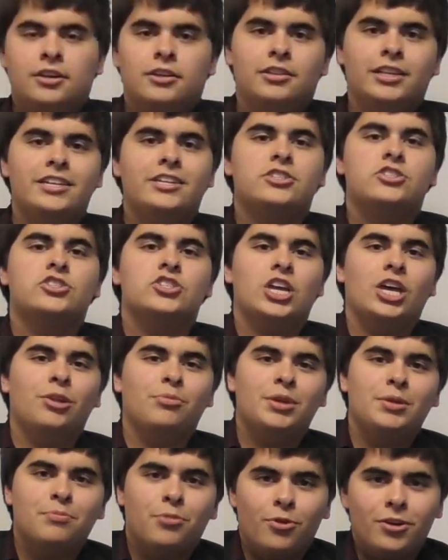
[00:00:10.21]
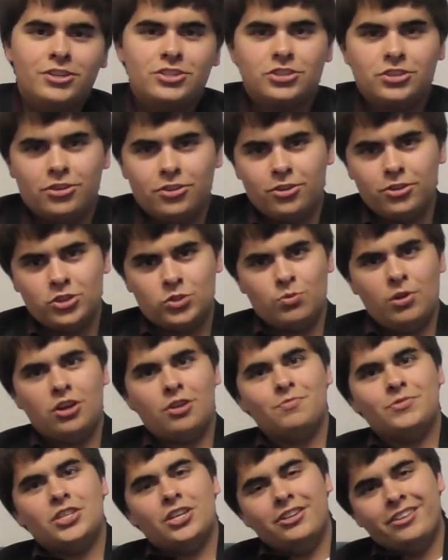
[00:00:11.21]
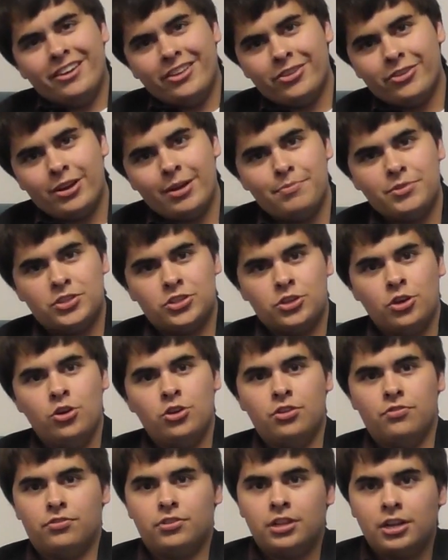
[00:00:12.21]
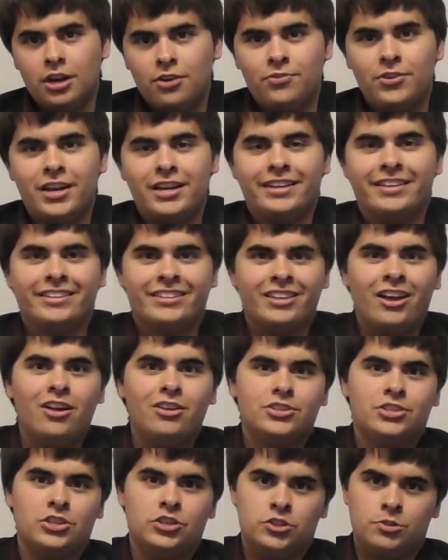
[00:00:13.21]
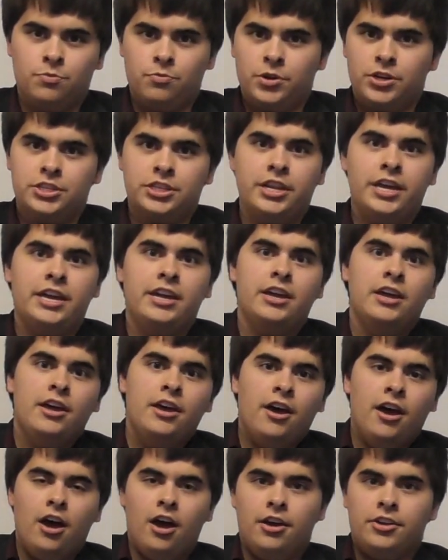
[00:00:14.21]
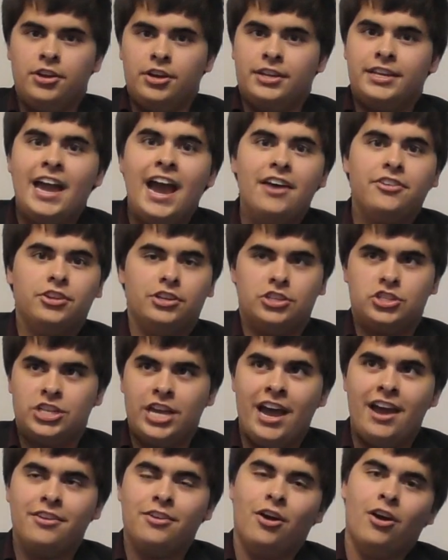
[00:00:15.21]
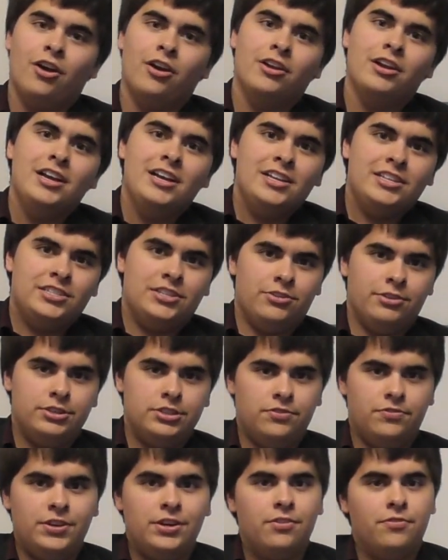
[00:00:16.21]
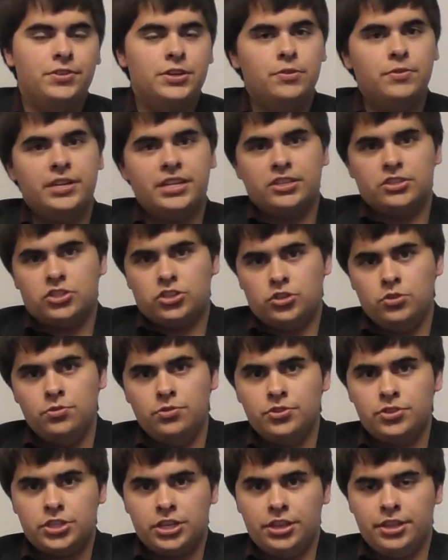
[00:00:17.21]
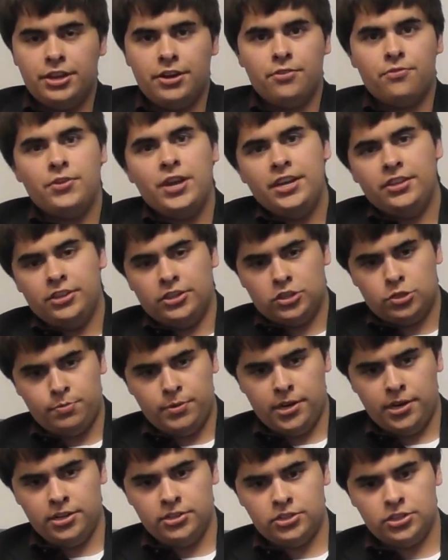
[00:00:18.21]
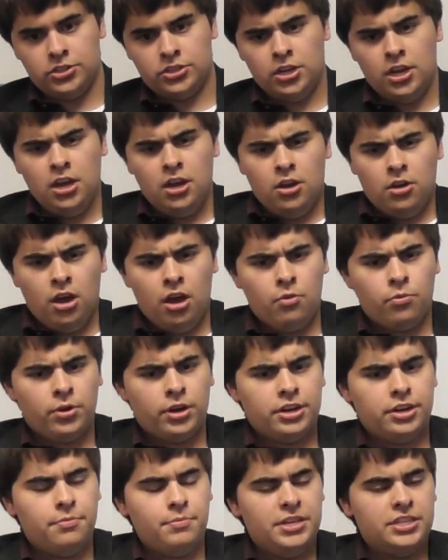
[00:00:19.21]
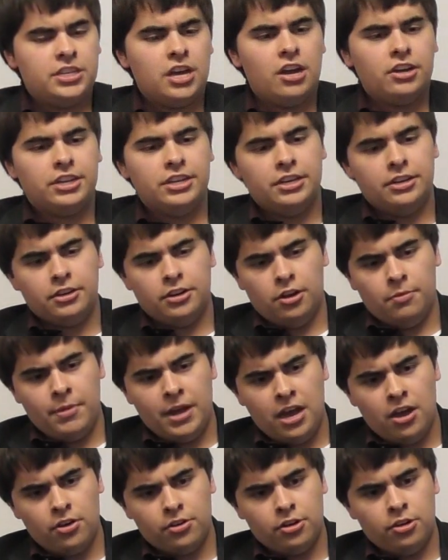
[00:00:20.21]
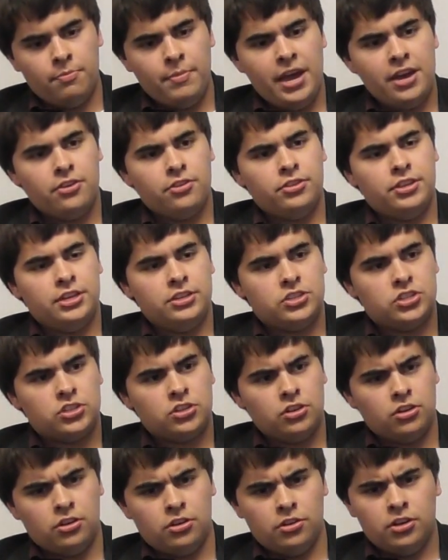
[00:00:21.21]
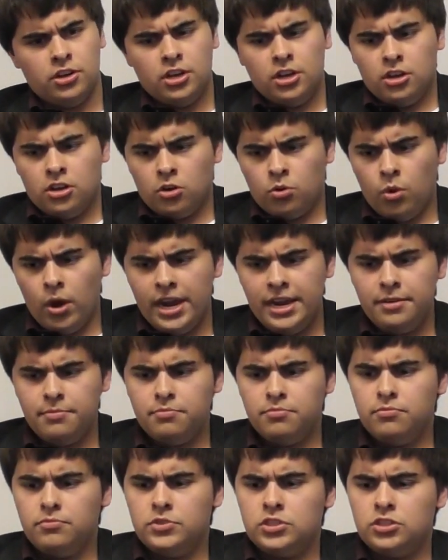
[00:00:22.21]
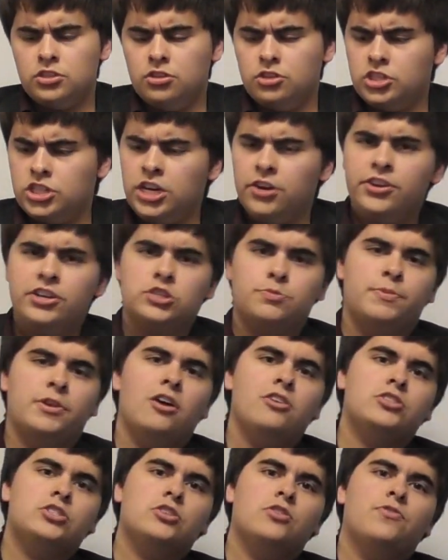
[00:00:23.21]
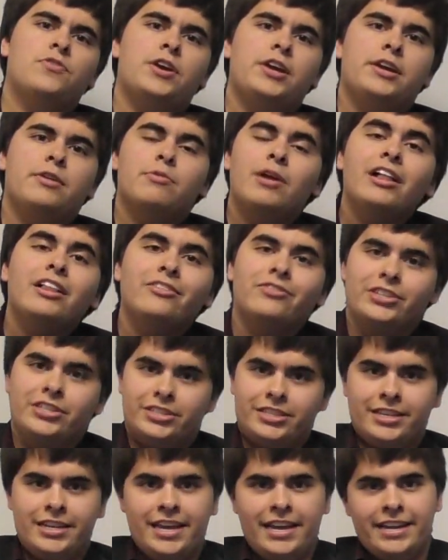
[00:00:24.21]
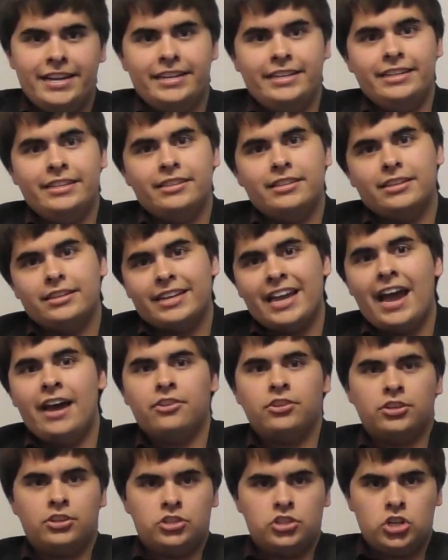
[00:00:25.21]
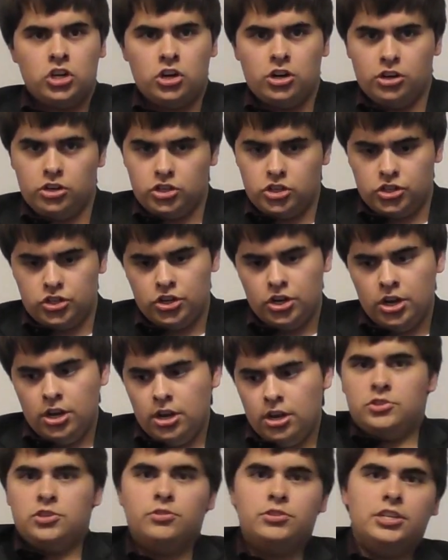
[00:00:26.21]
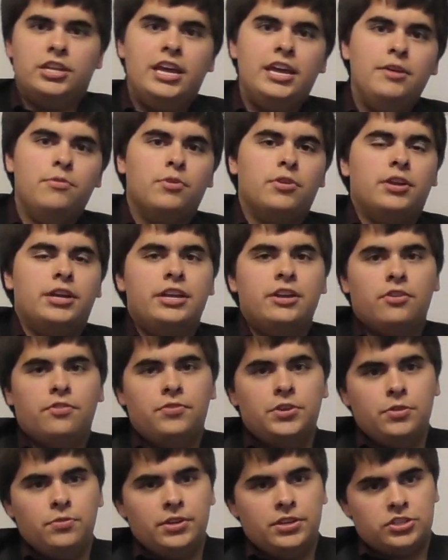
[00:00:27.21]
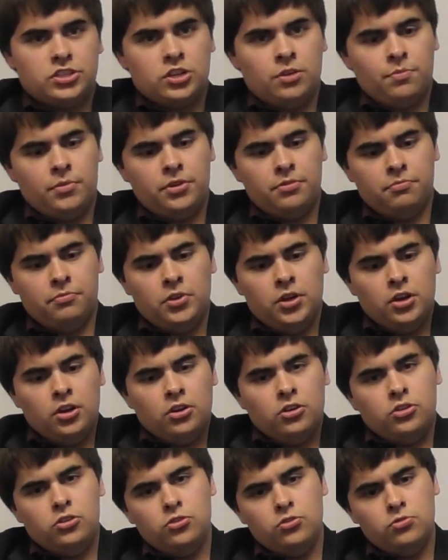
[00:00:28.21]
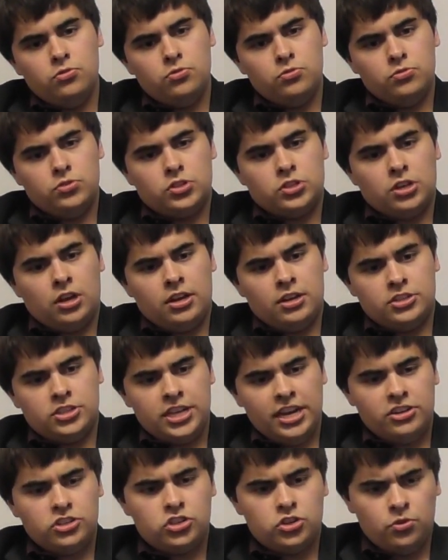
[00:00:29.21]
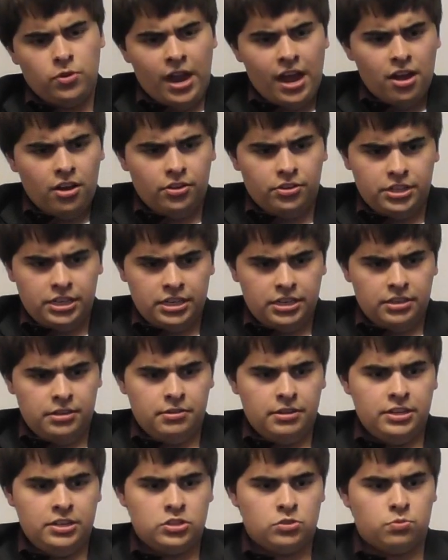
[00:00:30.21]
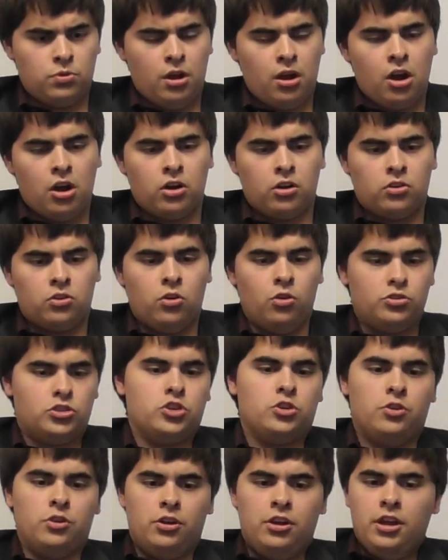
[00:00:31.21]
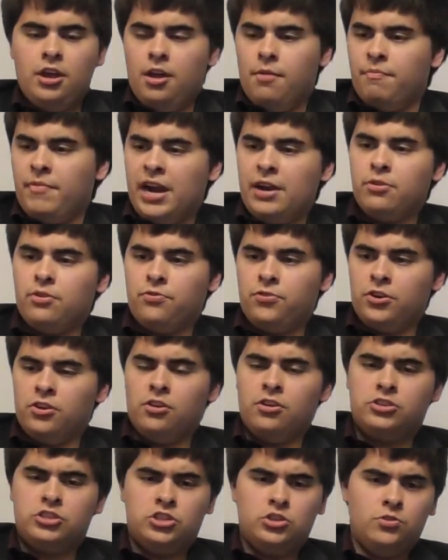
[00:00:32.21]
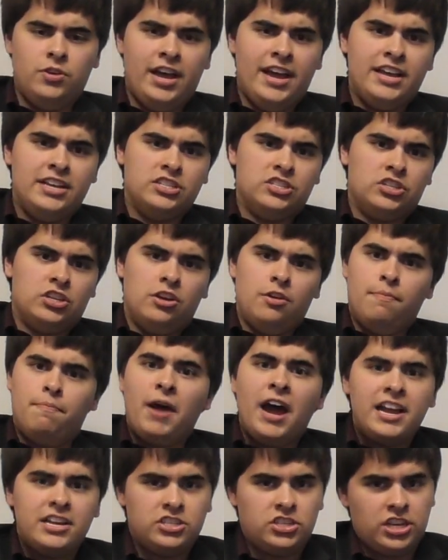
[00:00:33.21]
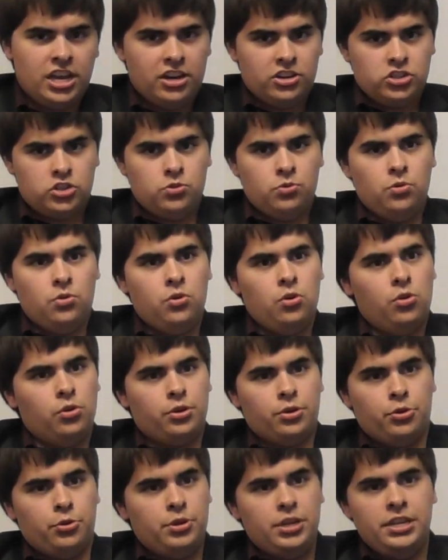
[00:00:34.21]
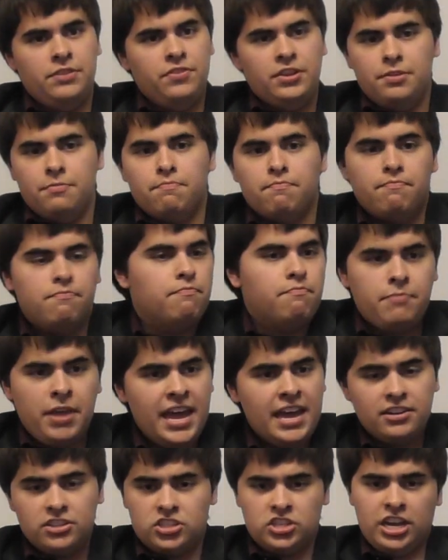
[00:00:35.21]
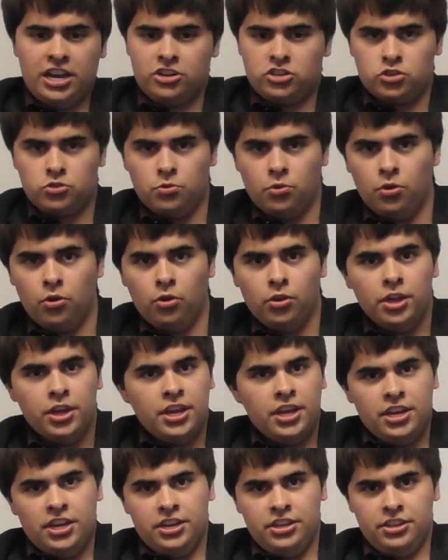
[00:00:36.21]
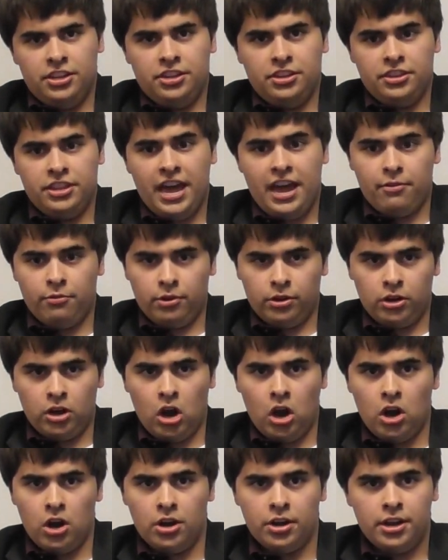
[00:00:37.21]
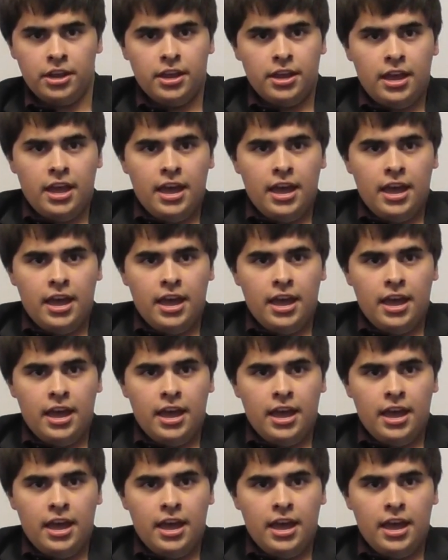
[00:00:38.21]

Ladies and gentlemen, boys and girls, welcome to another episode of Clarifying Catholicism, where today on a Catholic Chat, our series of interviewing students and their faith experiences, uh, we're going to be talking about a matter that's uh, quite serious but also very relevant today in the Catholic Church. So today we're interviewing someone whose uh, sexuality is what our culture might refer to as uh, bisexual or even pansexual in, in that regard.